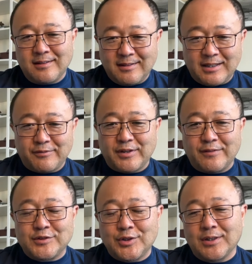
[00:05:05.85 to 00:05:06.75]
they
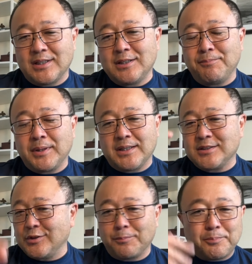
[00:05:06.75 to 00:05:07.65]
arrive to your landing
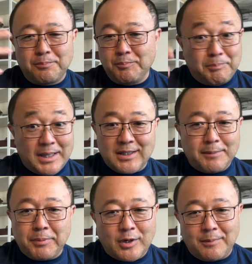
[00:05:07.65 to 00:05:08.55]
page, you make the
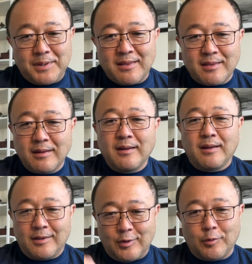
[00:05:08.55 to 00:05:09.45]
promise,
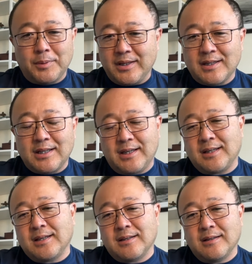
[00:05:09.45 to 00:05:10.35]
nobody
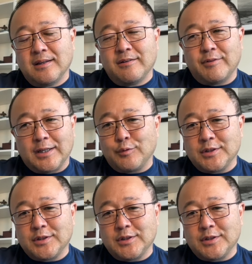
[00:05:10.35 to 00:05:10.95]
click, right?